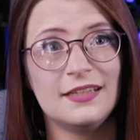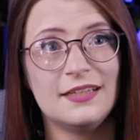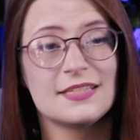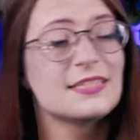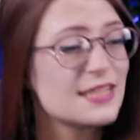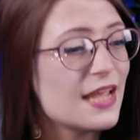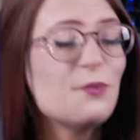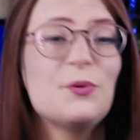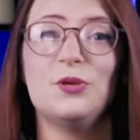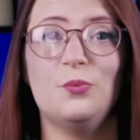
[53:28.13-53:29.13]
Say
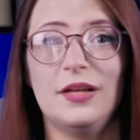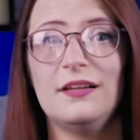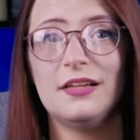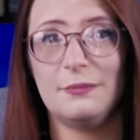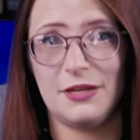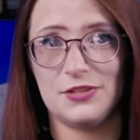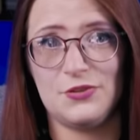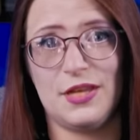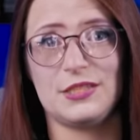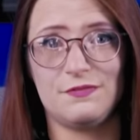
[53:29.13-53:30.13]
what you will about the
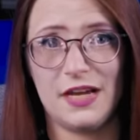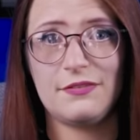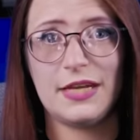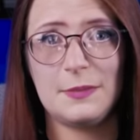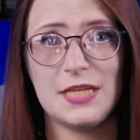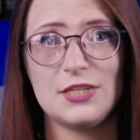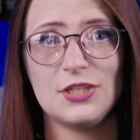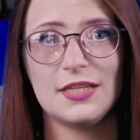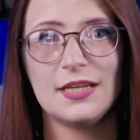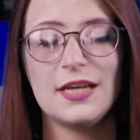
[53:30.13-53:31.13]
2005
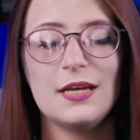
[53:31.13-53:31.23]
adaptation,